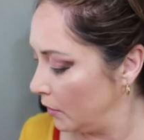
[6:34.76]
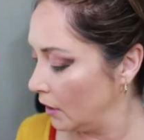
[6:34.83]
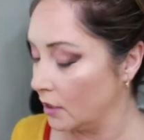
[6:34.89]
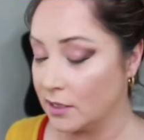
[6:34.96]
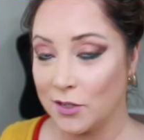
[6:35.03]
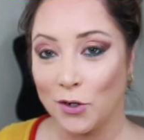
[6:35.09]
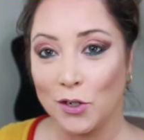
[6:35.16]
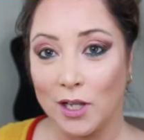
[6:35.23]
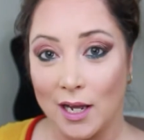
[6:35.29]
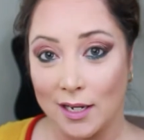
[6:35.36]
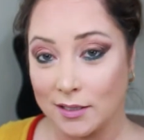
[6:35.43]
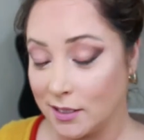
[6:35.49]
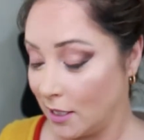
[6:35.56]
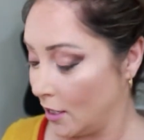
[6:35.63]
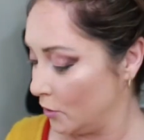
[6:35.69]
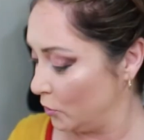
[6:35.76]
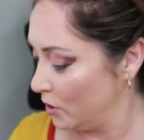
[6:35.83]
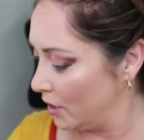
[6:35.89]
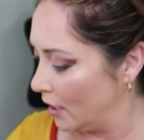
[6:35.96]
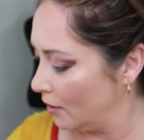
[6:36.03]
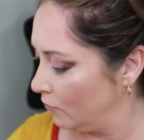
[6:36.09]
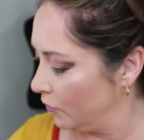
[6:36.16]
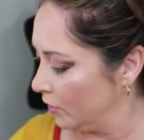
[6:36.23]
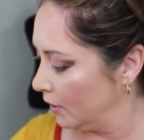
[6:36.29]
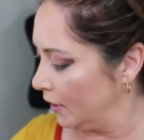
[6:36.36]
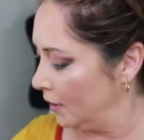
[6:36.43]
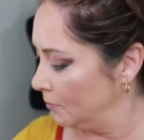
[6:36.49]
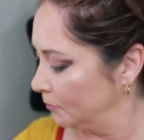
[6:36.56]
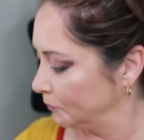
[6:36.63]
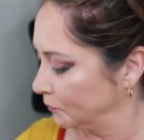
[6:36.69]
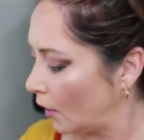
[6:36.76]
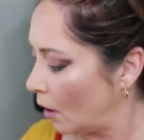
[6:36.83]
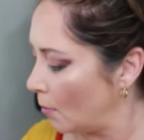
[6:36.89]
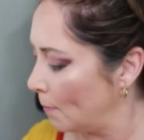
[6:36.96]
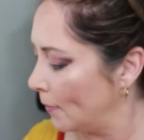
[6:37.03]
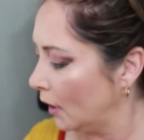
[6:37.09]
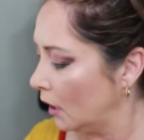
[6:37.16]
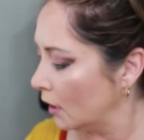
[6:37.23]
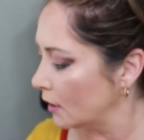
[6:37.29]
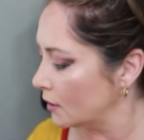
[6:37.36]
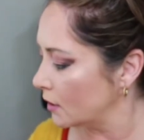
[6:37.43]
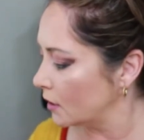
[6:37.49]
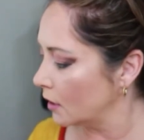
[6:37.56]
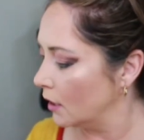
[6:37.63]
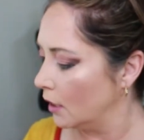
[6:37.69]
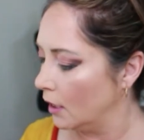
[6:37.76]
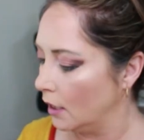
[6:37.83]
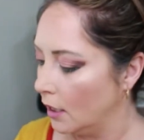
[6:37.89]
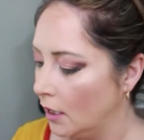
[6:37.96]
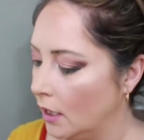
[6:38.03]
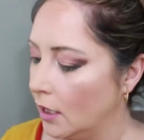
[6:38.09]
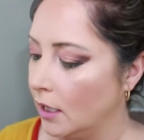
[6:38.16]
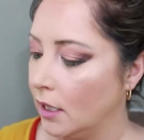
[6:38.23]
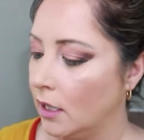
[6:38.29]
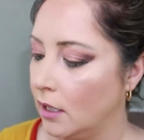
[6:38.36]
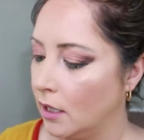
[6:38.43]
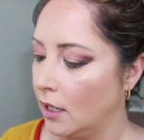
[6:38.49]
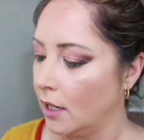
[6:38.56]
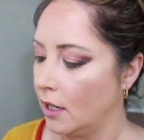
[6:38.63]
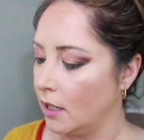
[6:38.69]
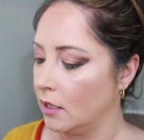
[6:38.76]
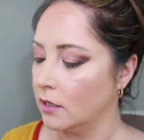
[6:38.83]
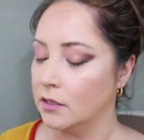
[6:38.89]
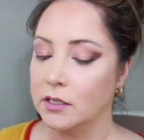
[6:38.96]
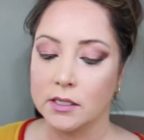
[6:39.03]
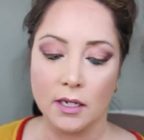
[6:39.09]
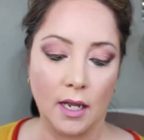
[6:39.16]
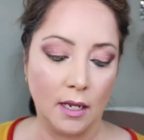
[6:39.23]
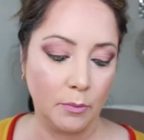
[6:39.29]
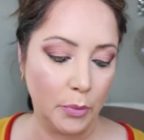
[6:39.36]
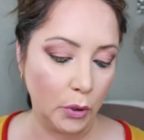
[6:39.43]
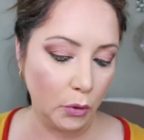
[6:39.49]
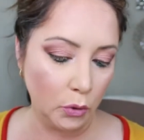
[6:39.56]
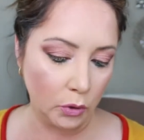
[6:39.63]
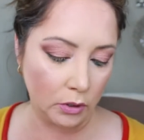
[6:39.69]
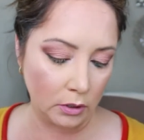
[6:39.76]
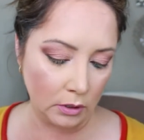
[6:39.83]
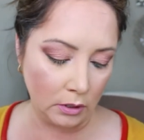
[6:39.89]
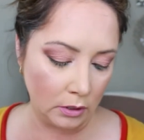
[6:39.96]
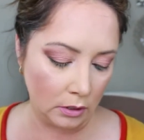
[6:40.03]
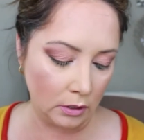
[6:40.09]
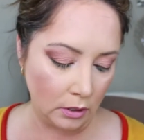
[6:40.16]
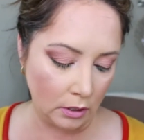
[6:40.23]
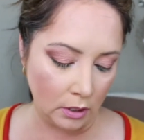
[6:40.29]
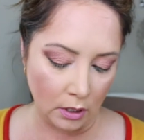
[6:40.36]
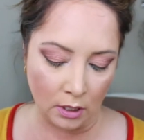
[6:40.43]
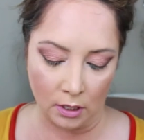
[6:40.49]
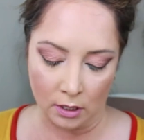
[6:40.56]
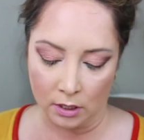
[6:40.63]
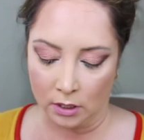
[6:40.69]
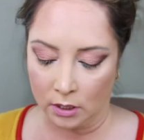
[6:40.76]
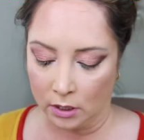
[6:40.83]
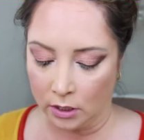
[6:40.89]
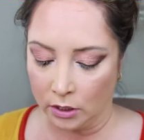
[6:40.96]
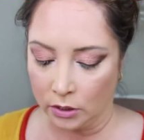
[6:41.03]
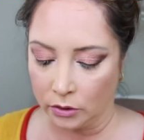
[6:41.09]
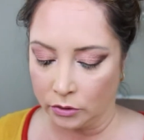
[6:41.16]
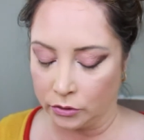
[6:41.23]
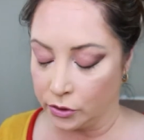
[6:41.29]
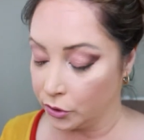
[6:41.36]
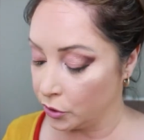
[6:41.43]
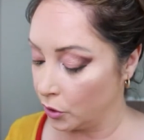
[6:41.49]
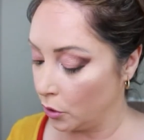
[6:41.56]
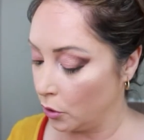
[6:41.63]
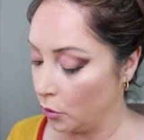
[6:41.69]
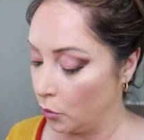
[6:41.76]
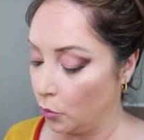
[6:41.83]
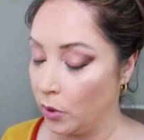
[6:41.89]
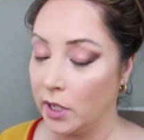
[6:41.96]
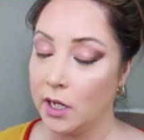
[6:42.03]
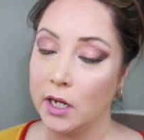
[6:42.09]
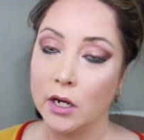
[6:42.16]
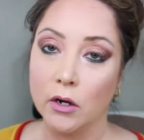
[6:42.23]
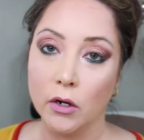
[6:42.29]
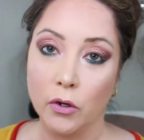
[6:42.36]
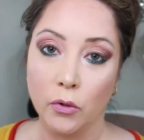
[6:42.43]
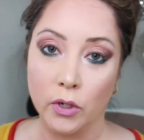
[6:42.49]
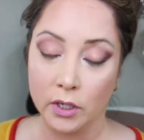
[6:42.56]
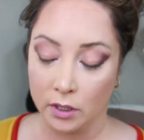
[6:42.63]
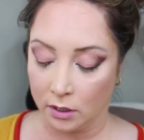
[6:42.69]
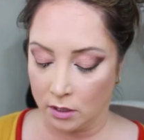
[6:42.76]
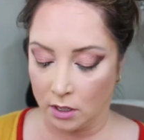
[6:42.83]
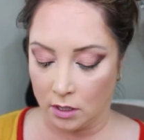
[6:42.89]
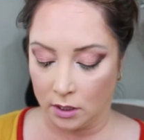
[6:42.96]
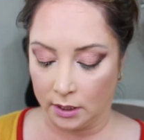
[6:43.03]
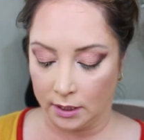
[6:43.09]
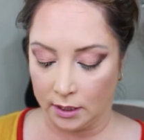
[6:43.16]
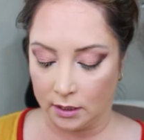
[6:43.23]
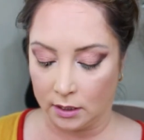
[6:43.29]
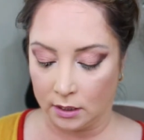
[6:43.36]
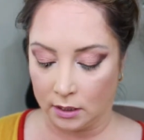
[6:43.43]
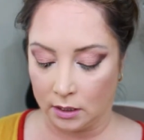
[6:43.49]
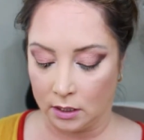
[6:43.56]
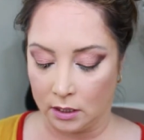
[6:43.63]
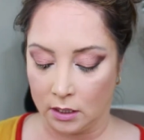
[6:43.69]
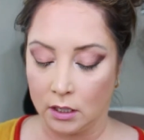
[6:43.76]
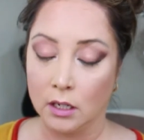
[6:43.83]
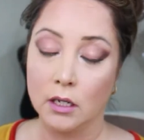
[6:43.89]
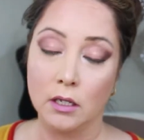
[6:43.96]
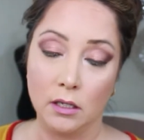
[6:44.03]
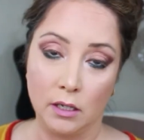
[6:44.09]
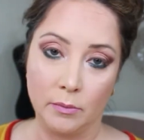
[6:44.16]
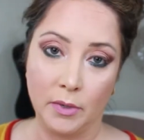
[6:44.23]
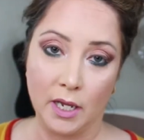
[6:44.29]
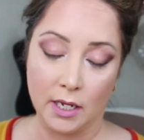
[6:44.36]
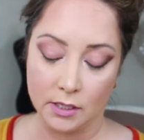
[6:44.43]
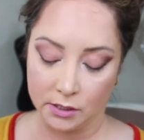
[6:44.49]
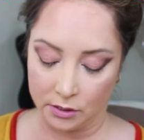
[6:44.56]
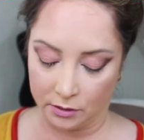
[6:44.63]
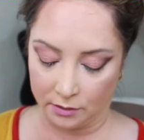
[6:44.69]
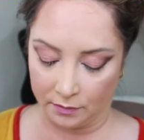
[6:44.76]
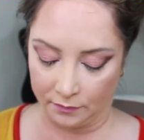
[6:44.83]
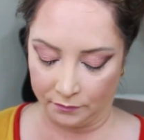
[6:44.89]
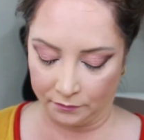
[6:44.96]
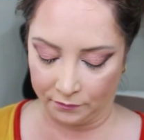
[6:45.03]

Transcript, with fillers: big as our last house, thankfully, but it has a pool. So we are going to call it Club Kaser.